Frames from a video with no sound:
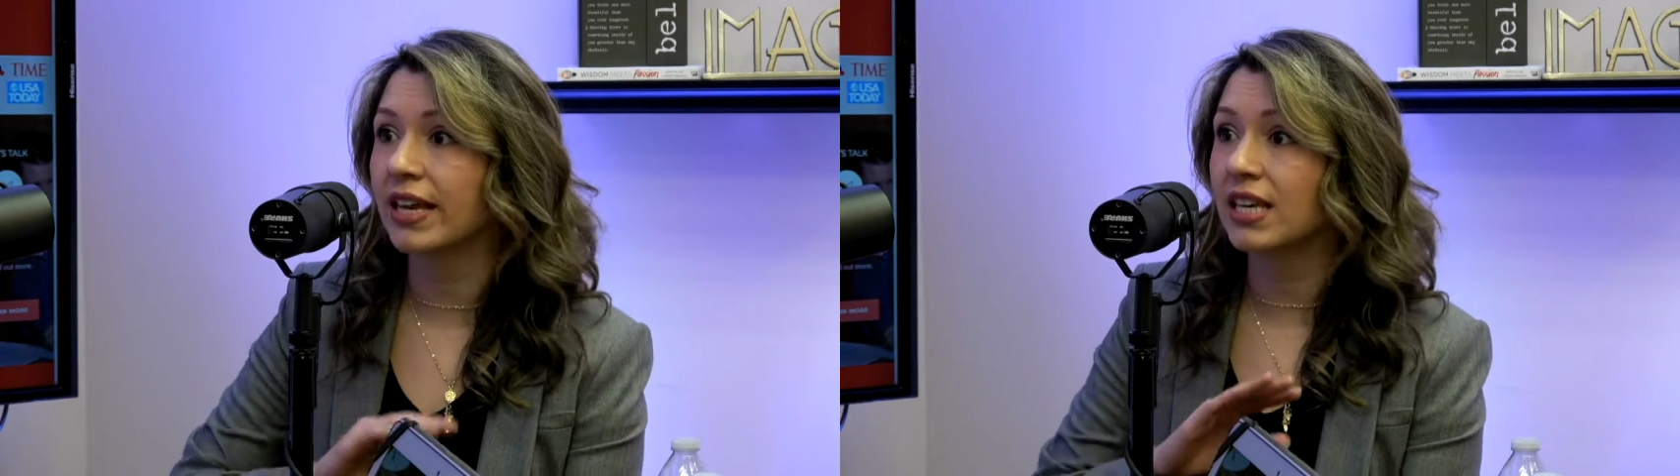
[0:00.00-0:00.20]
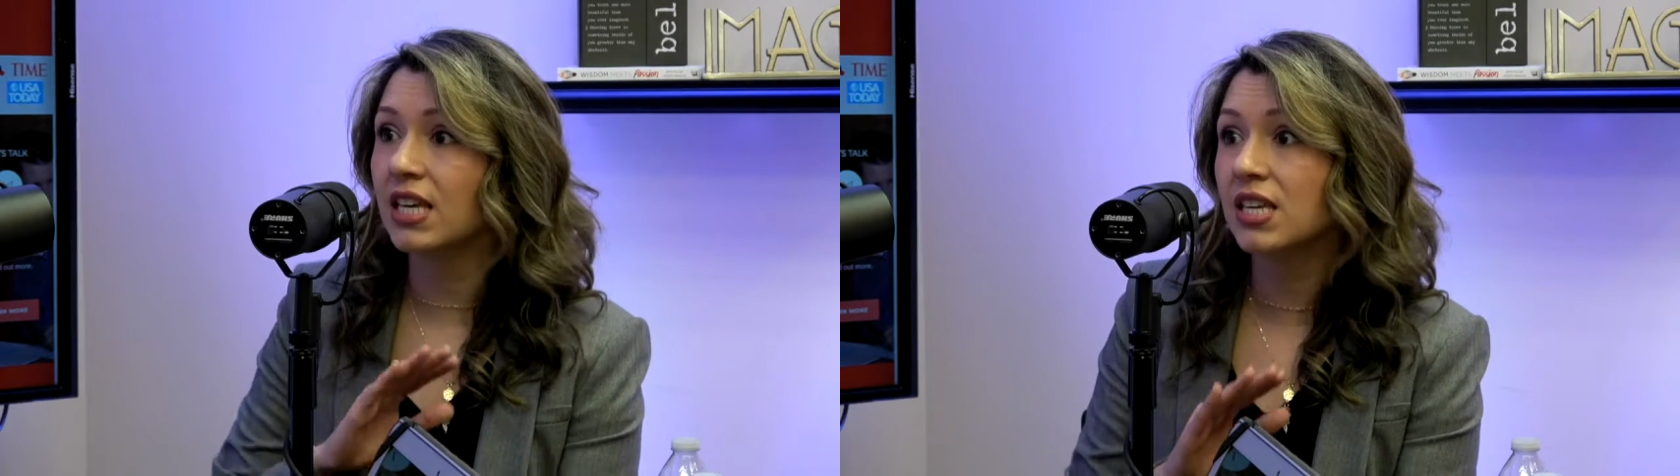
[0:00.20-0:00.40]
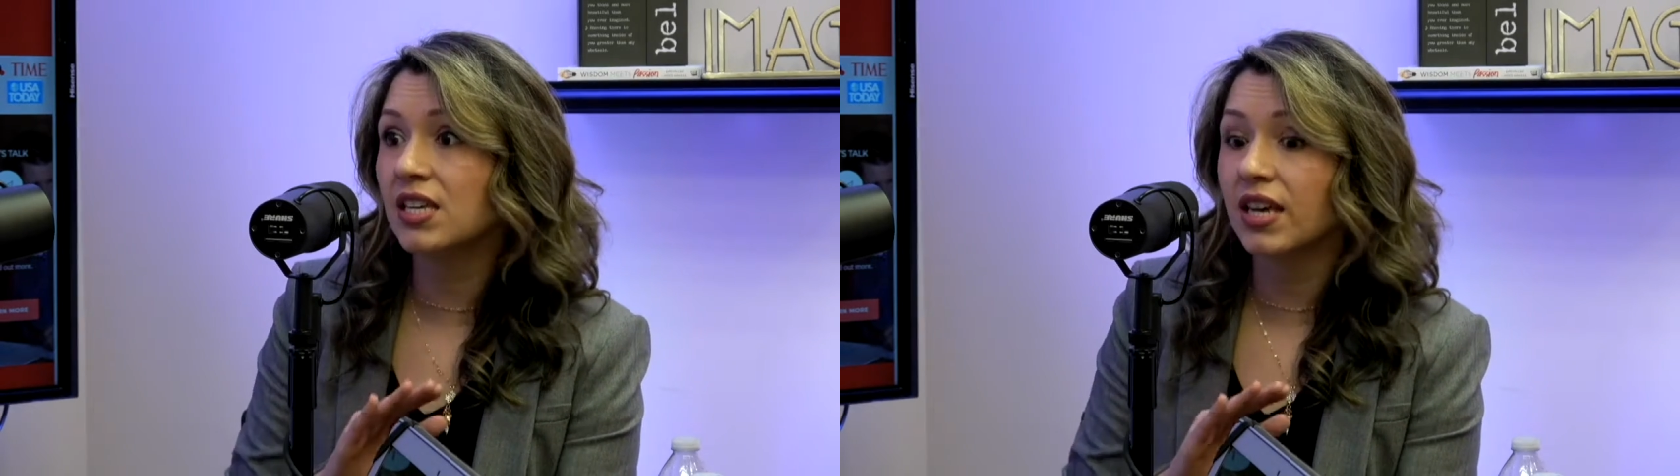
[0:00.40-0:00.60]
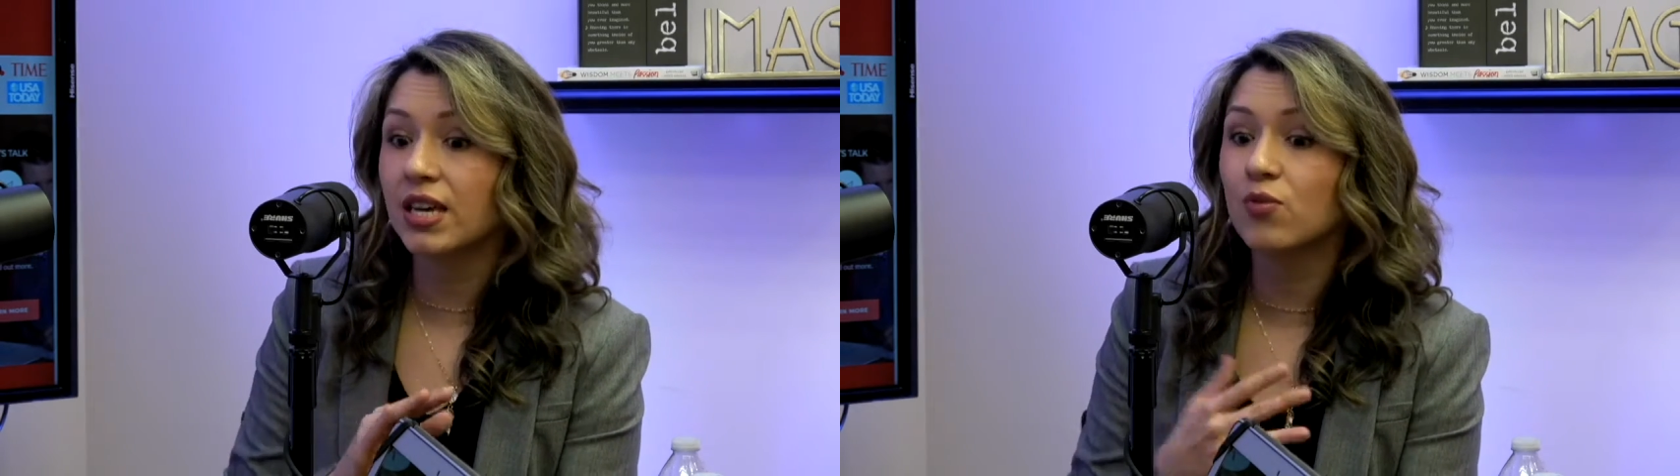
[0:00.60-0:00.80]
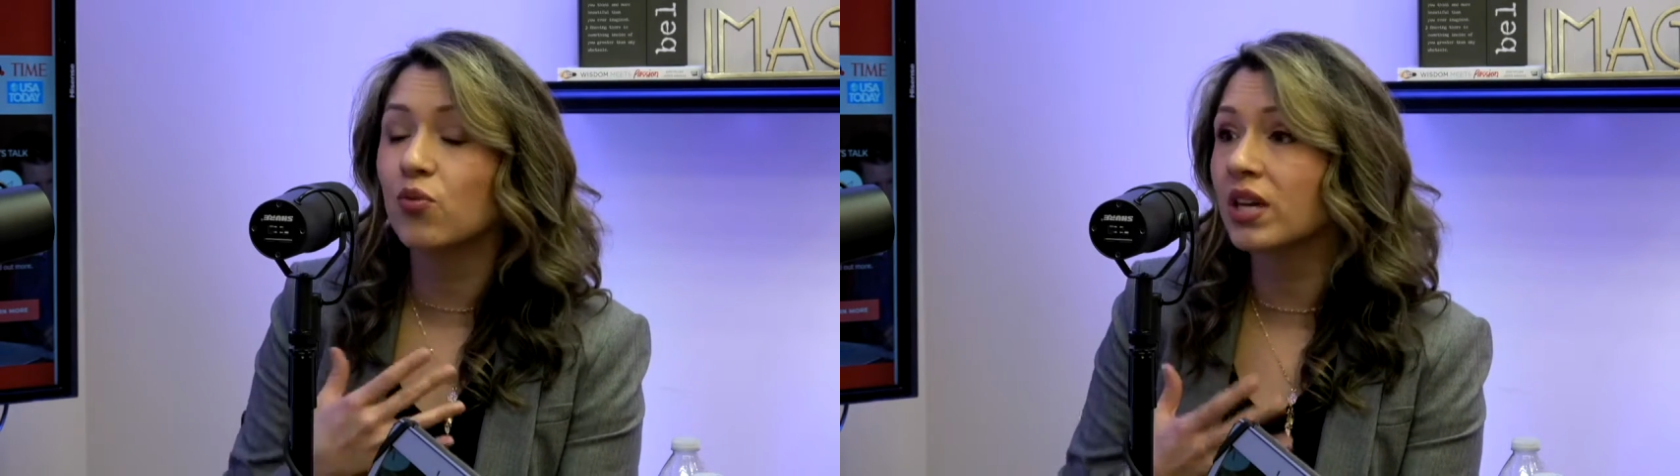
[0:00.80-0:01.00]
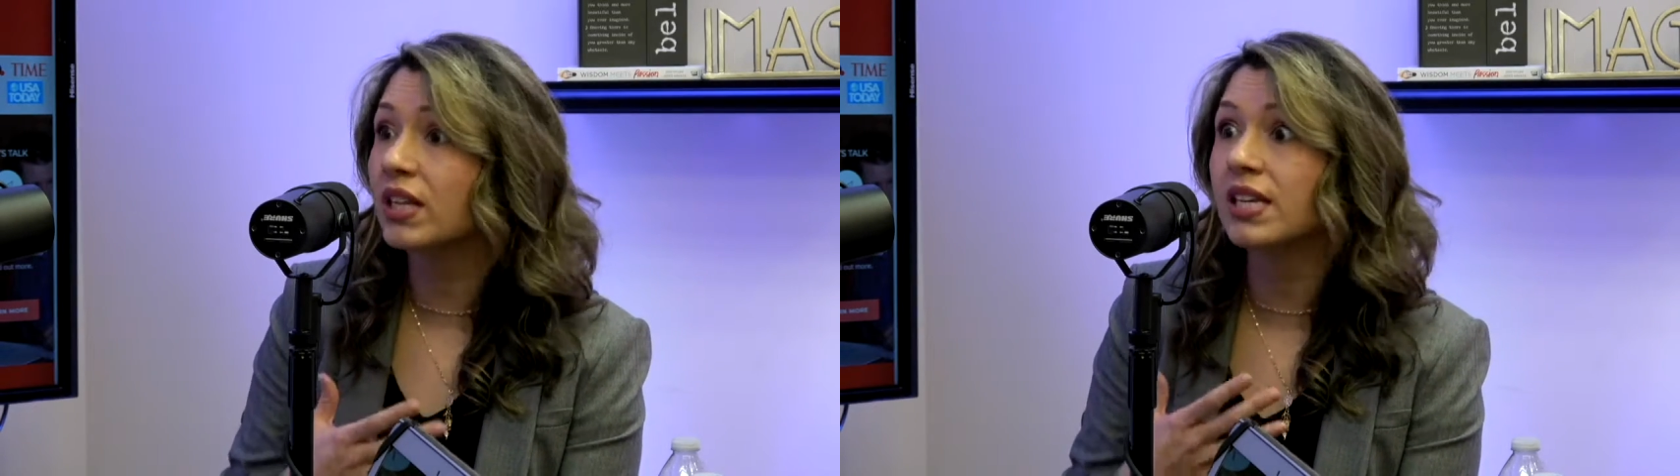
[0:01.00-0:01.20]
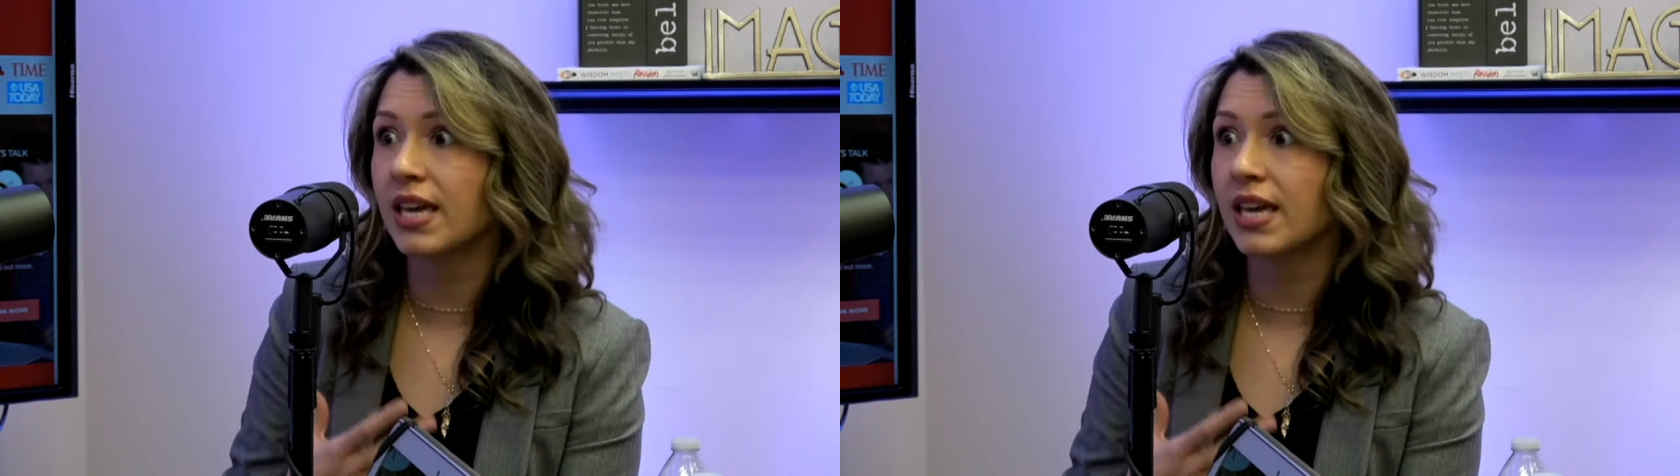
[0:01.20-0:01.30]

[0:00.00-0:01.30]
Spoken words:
like he really